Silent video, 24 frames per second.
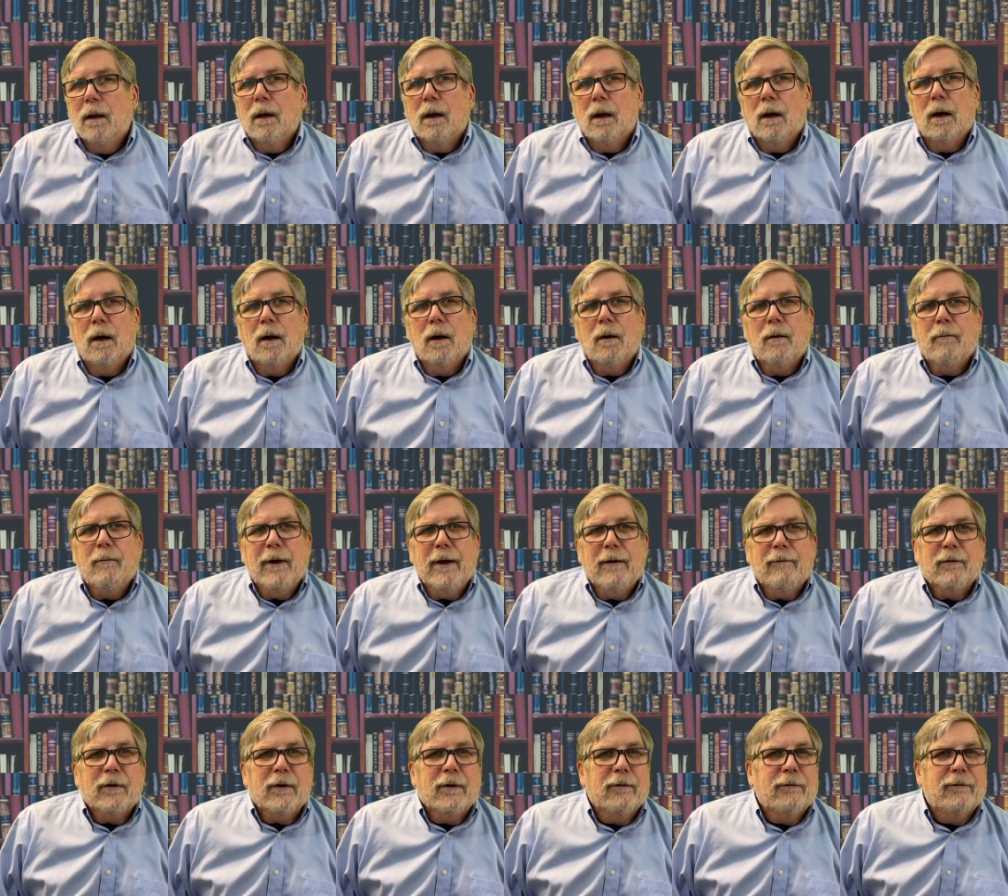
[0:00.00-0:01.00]
Um,
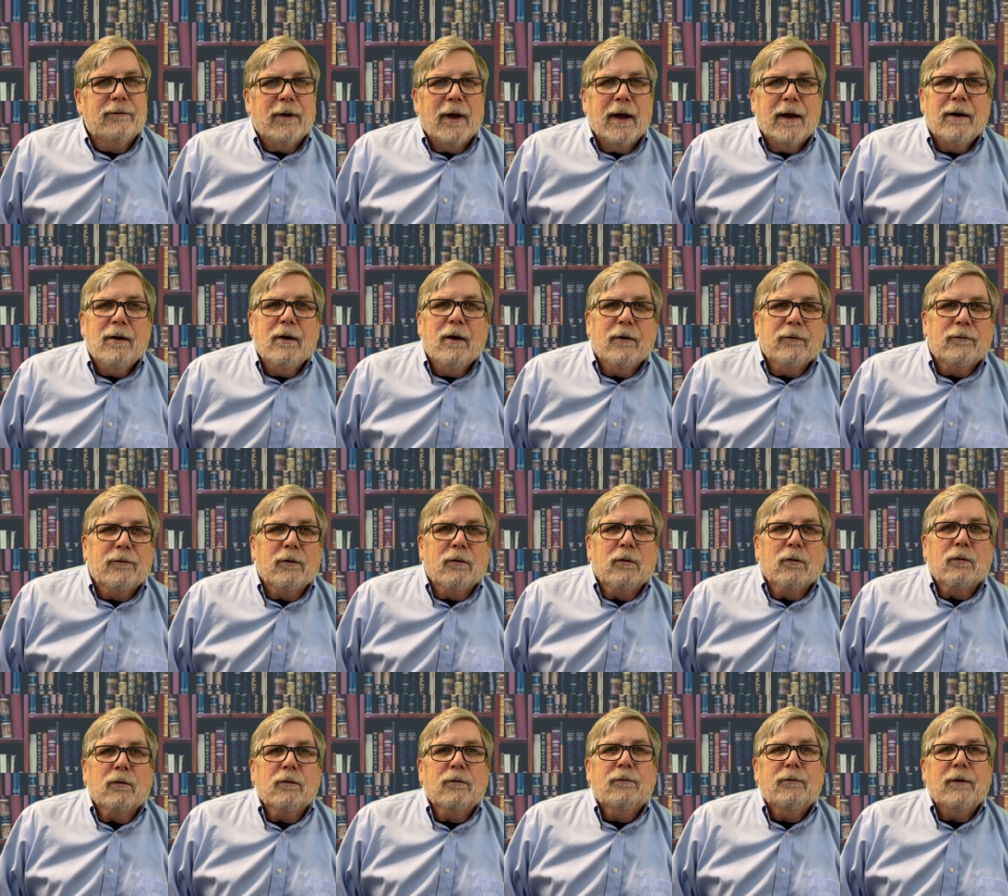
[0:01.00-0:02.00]
having a side hustle
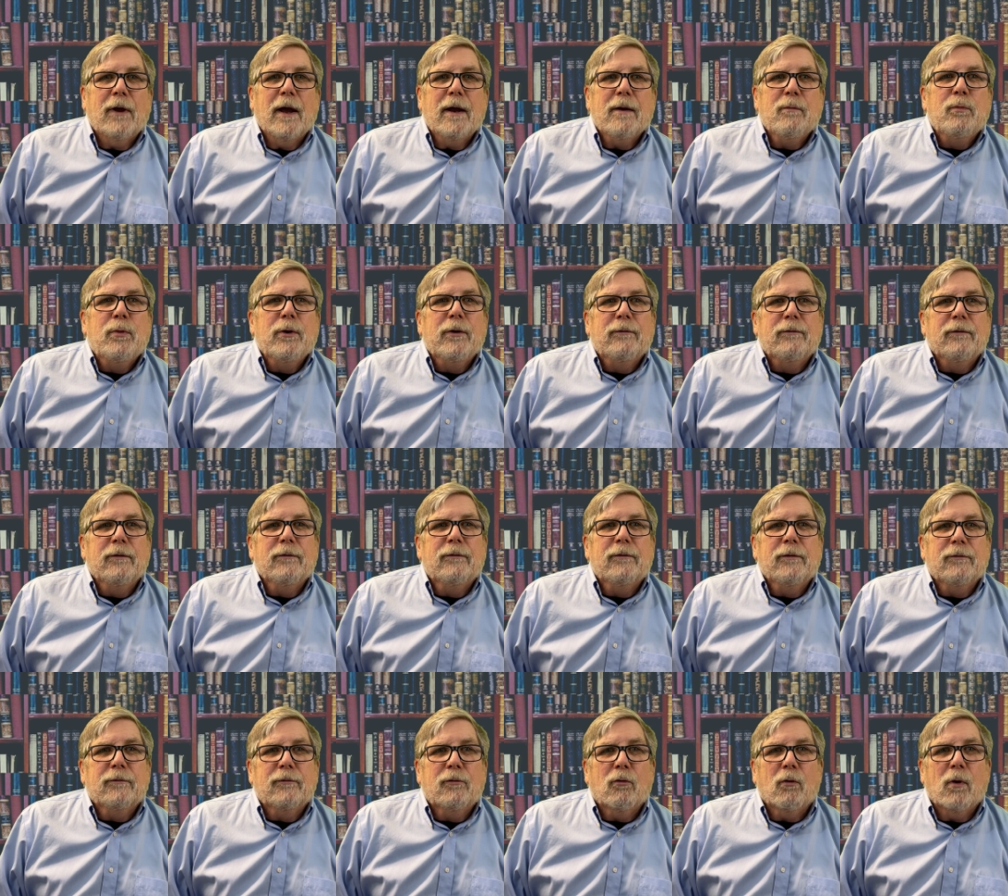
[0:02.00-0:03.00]
or side business
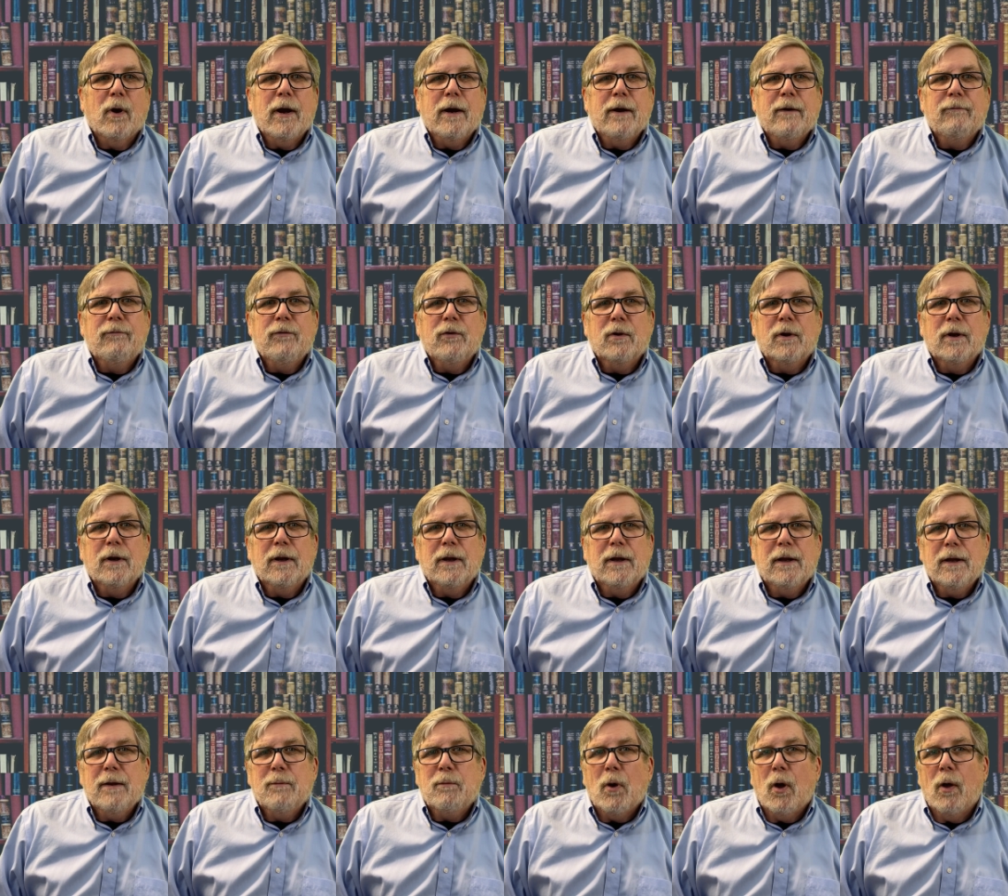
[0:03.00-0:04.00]
is great if you can
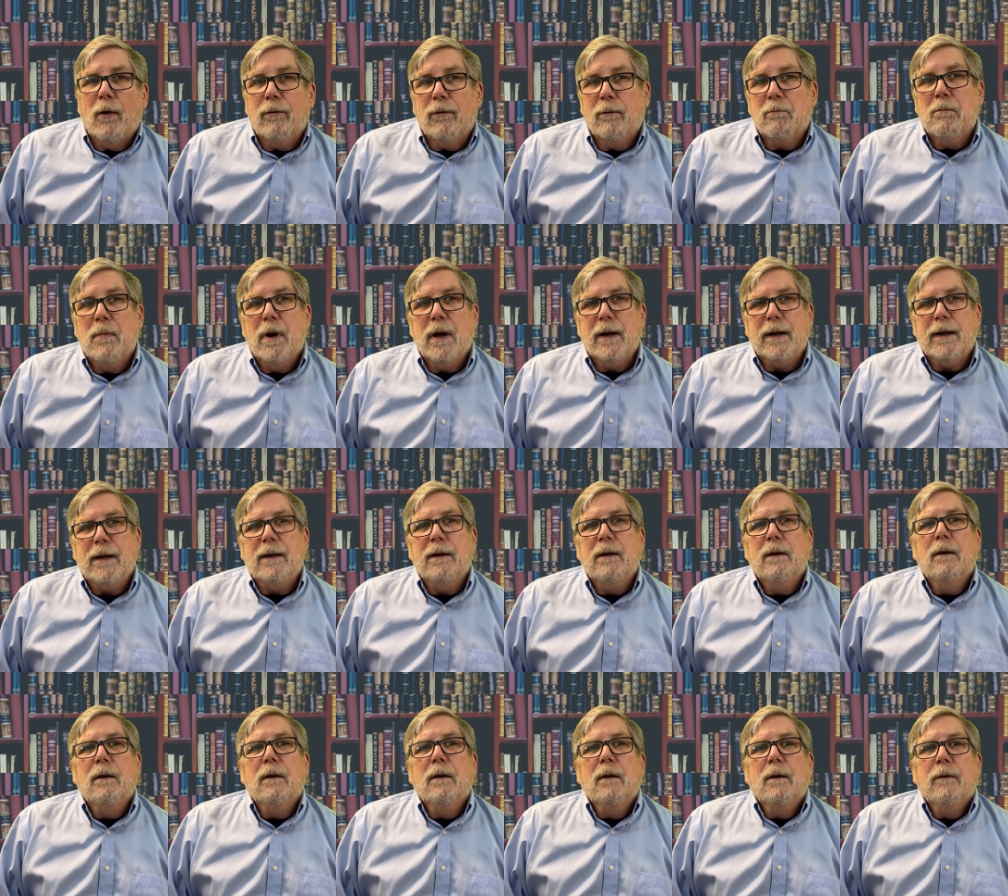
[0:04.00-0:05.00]
keep all the money
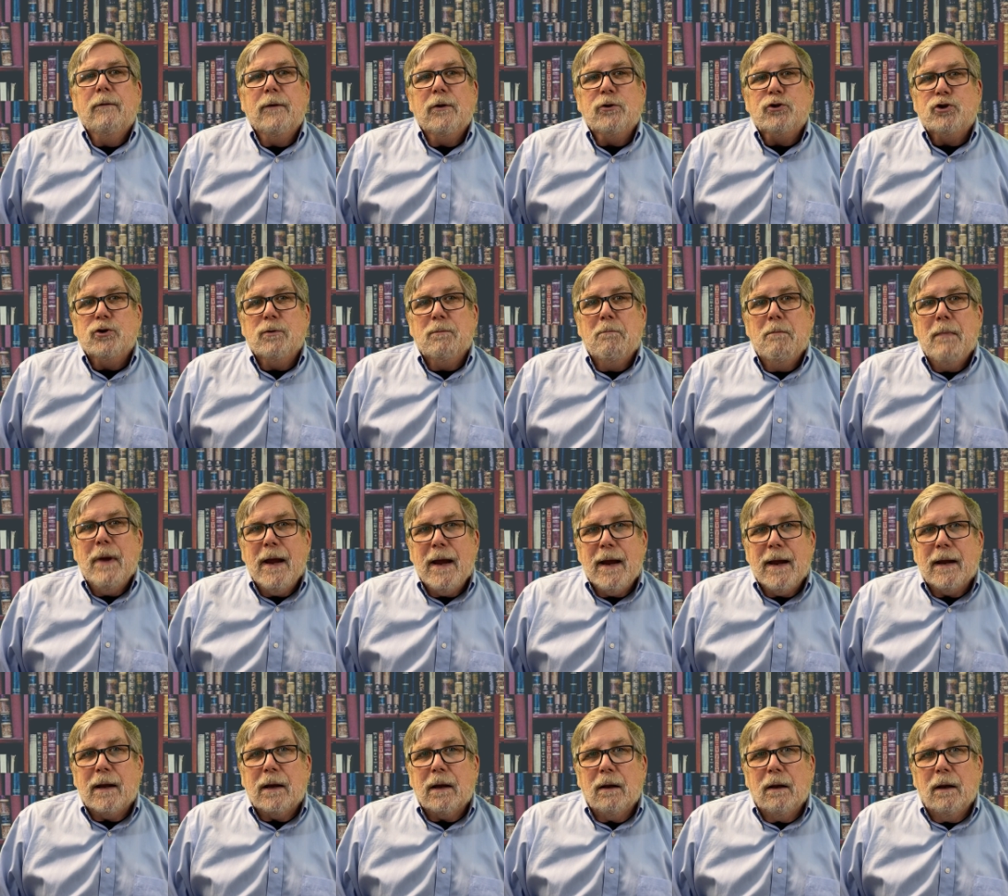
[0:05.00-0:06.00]
that you
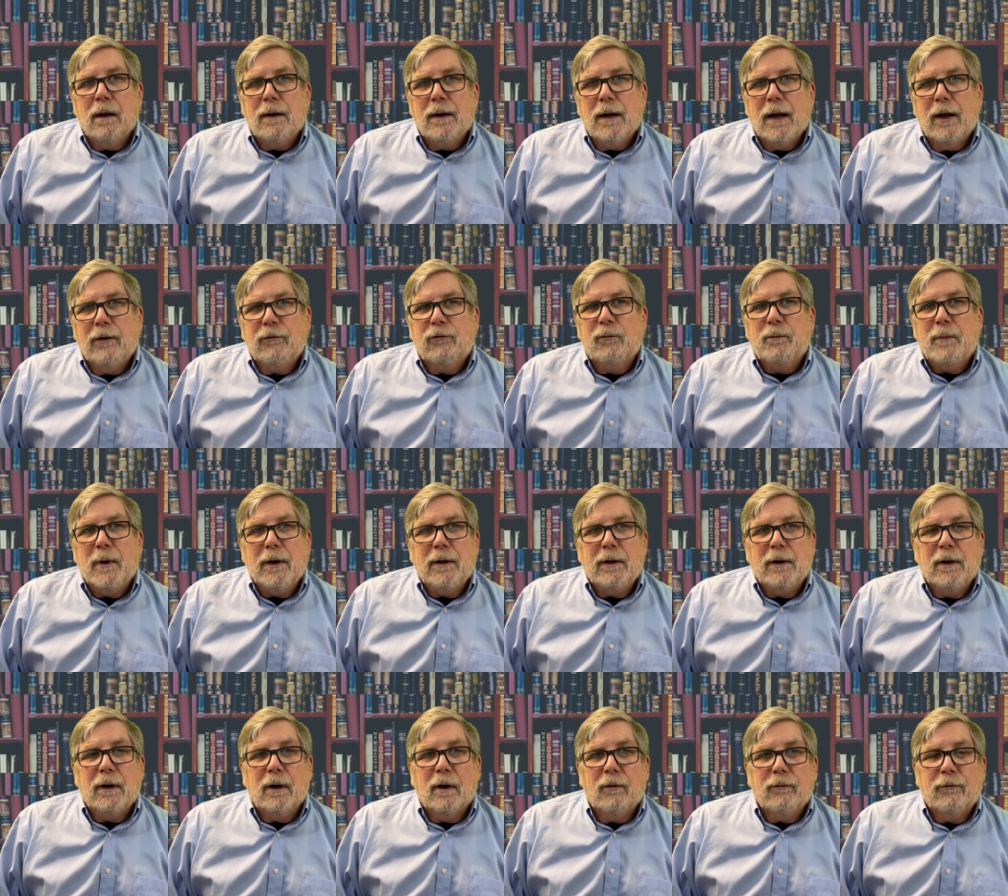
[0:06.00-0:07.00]
make and not spend
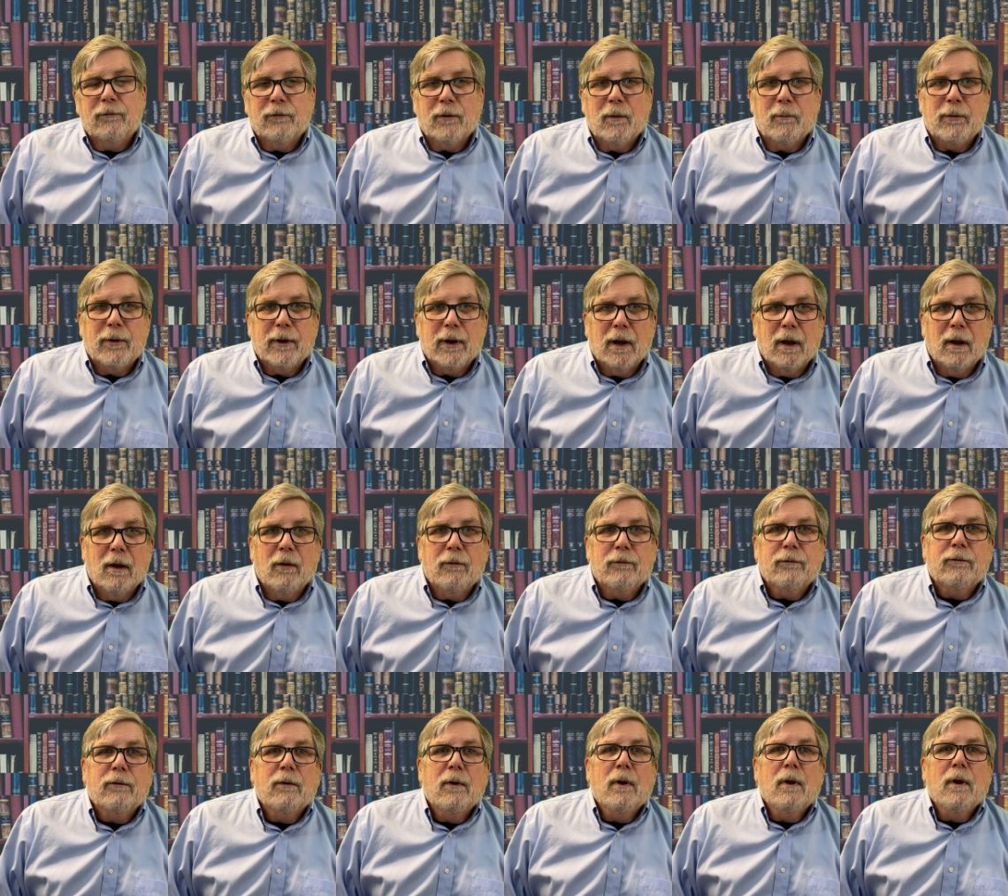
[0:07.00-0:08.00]
it on something else.